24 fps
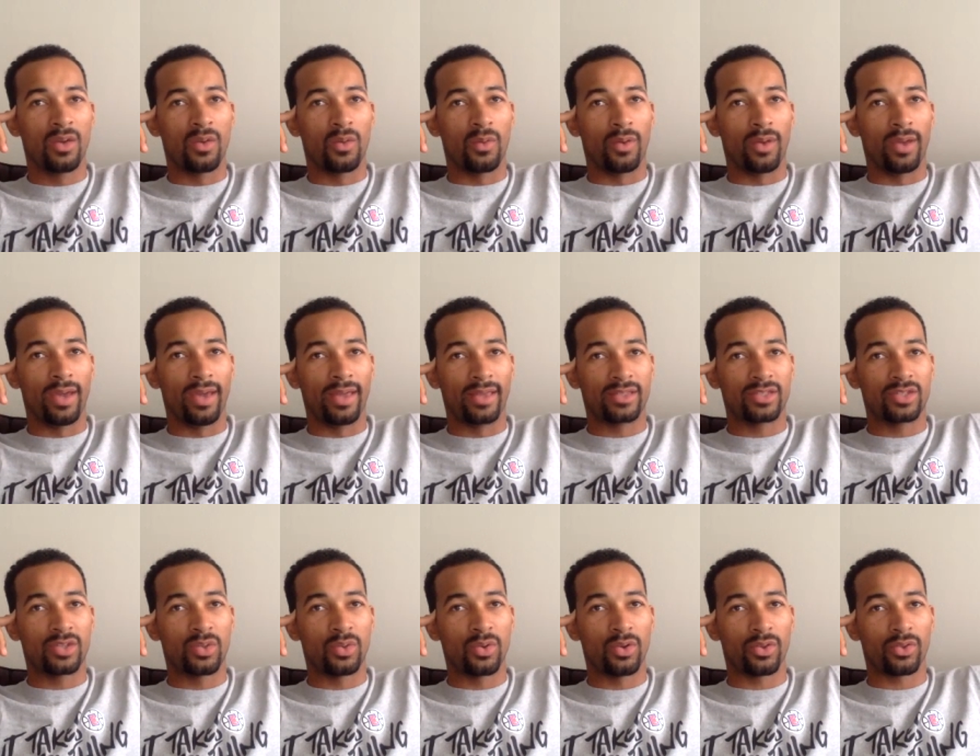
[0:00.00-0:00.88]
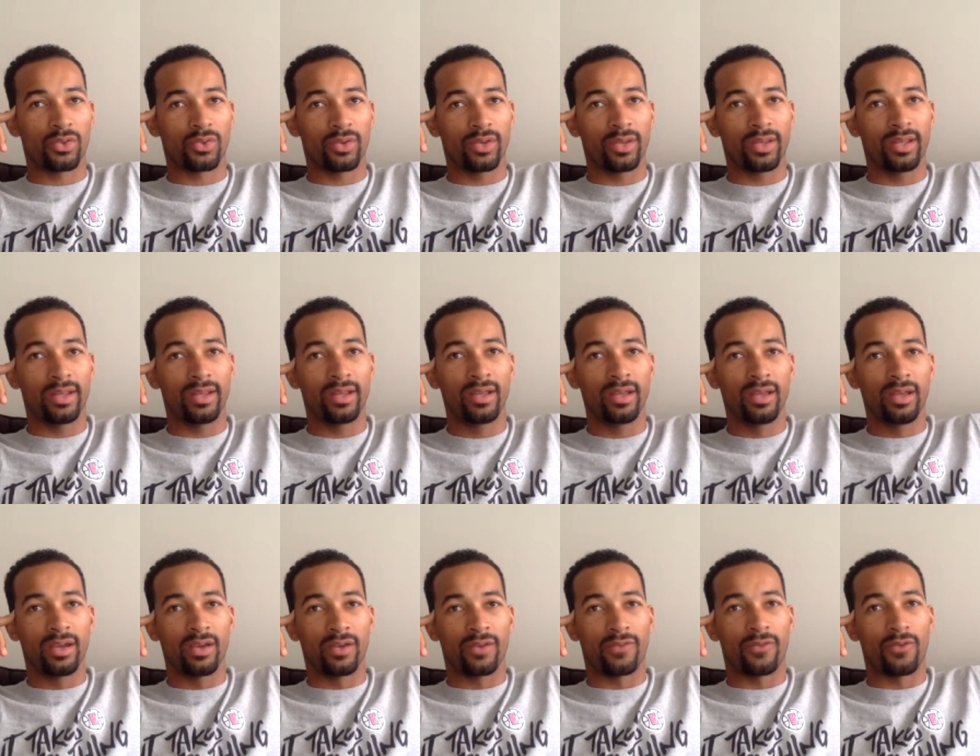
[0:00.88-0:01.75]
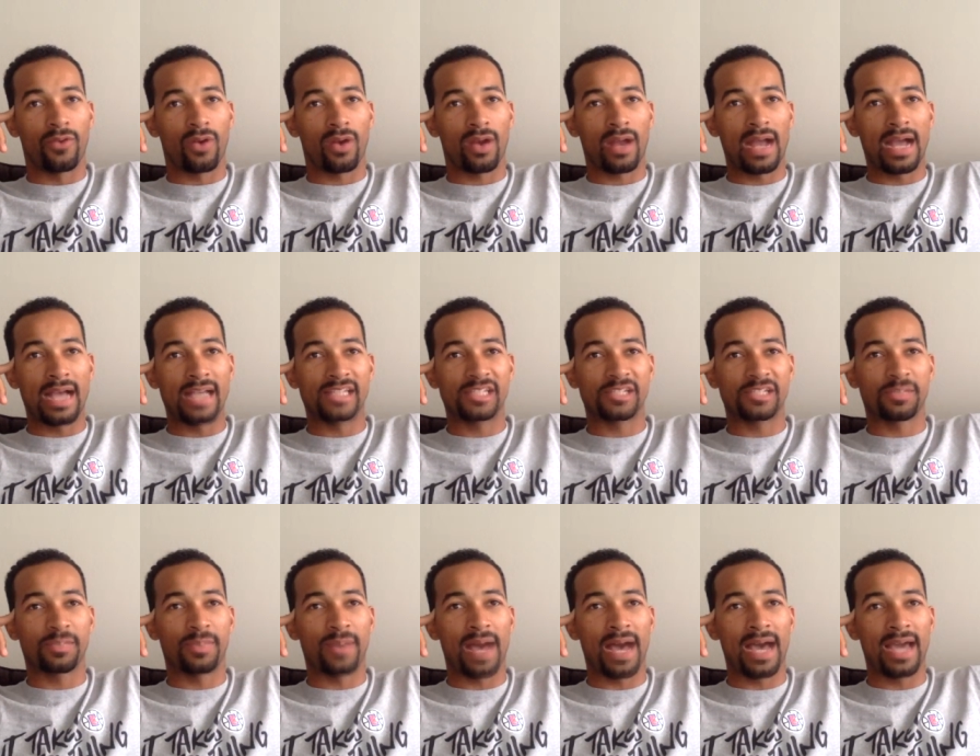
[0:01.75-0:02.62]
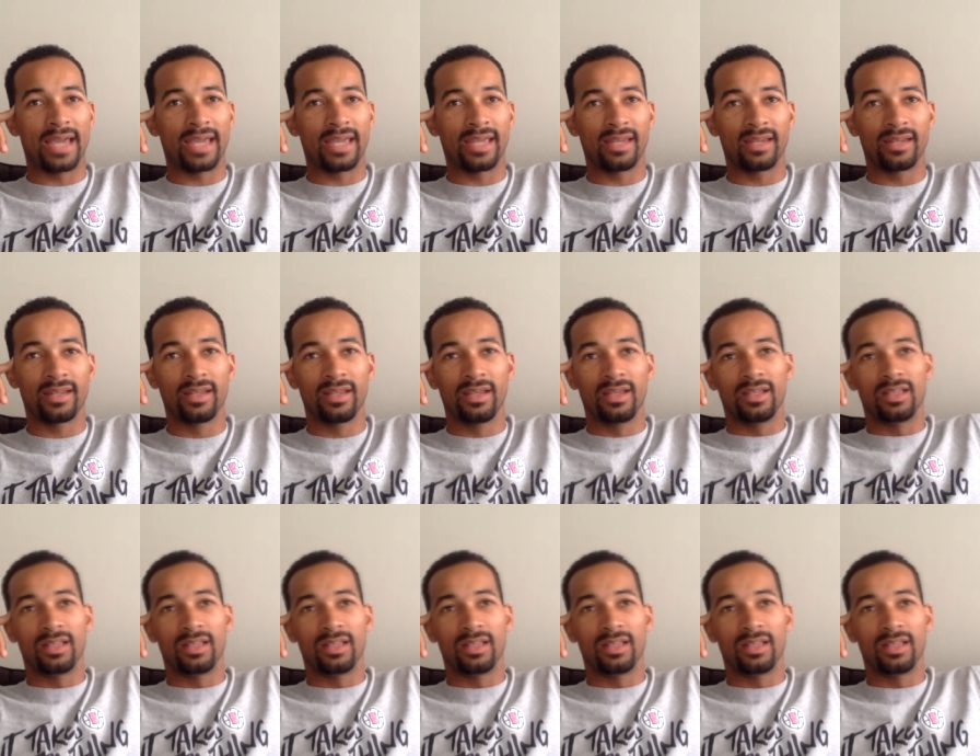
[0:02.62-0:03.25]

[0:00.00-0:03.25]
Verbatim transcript: with two or three or four guys spying.